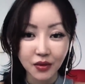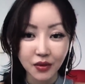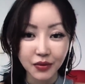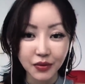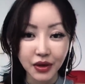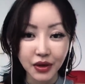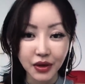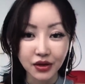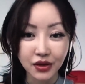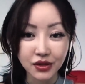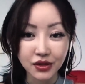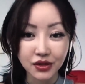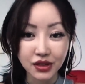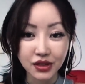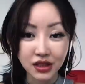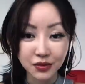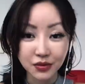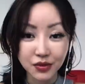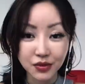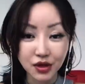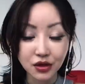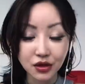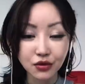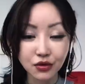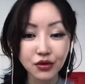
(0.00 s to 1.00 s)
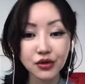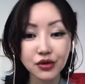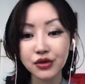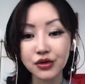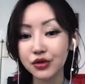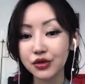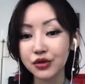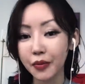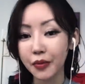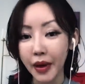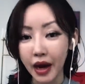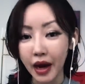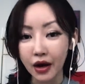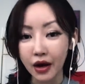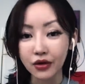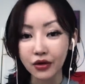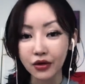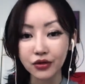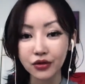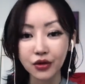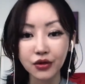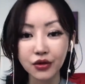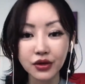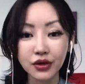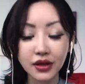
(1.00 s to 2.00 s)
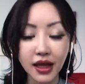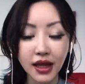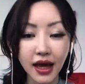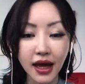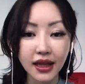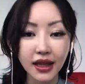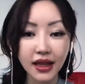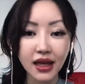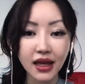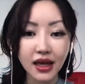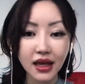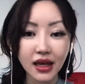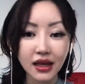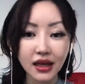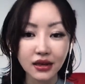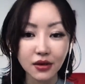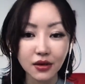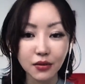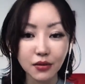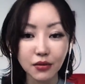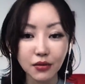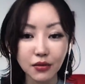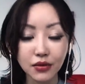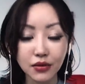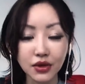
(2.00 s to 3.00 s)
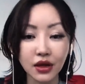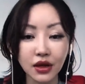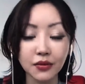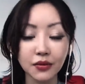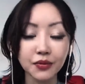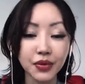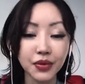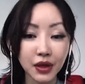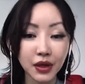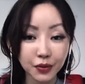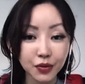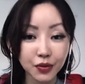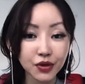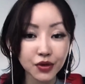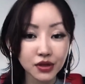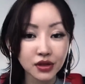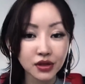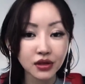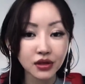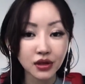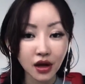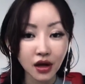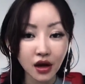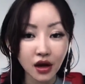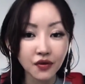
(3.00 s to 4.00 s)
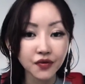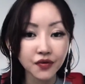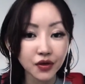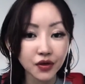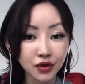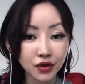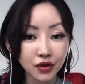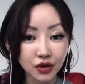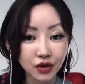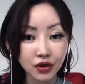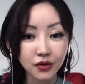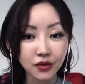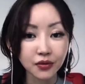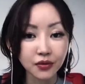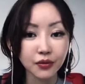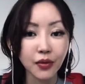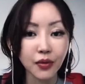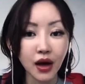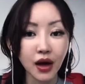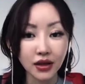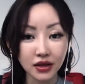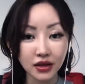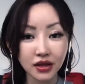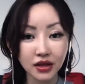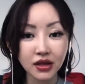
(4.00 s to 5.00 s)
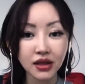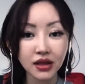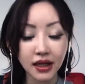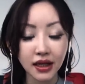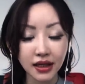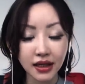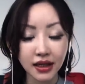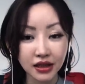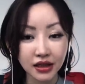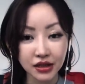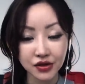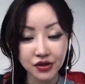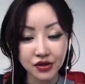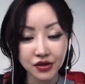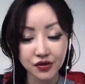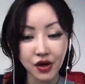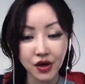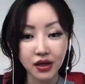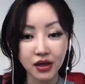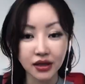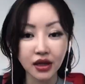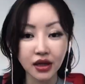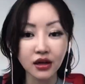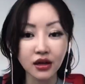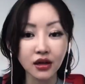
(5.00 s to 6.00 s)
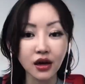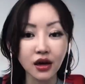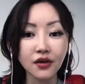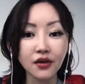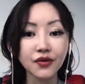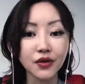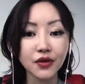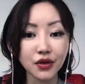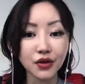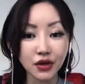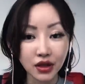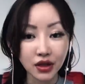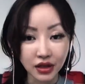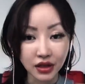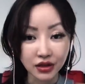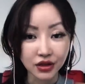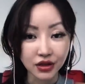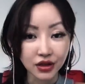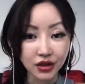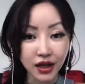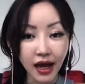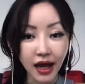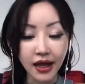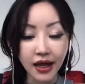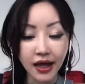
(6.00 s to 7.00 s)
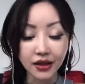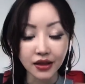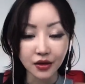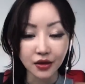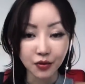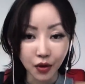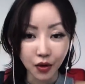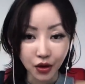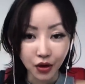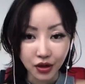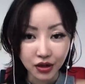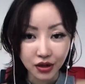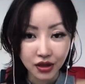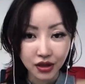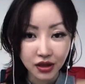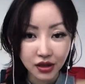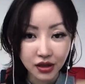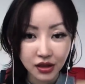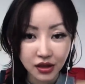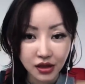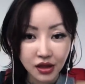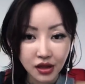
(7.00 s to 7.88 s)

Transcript: because Kim Jong Un is so paranoid that the, the people's love for the mother gonna distract their love for the leader and the party.